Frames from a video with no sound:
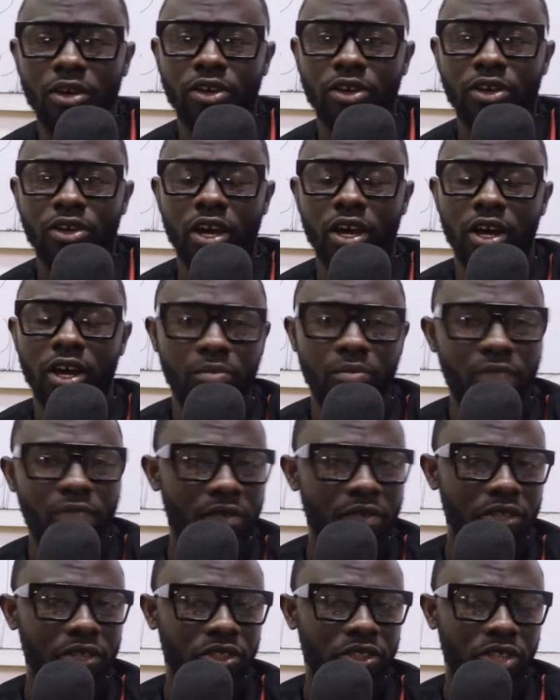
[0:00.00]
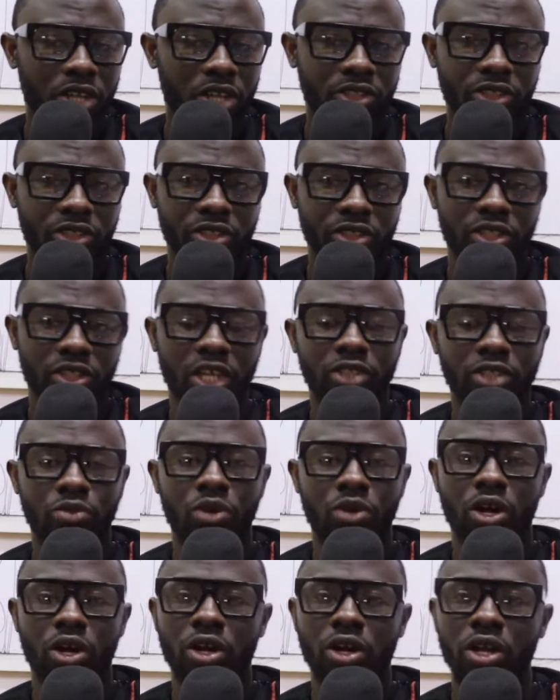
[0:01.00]
uh, private sessions as
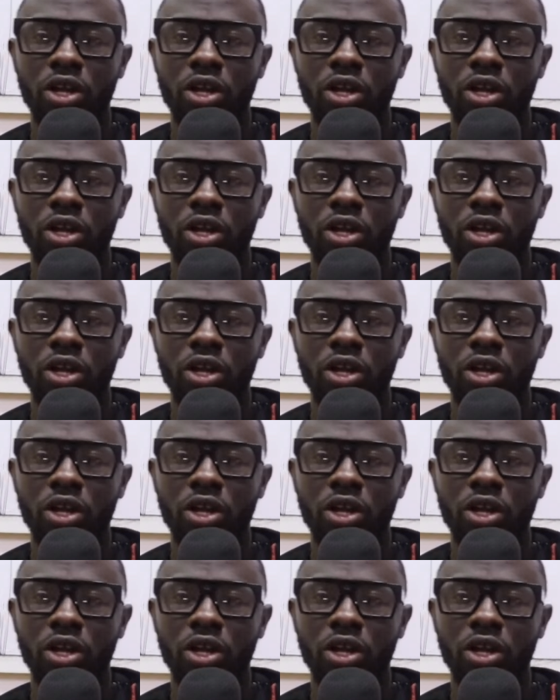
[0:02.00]
well.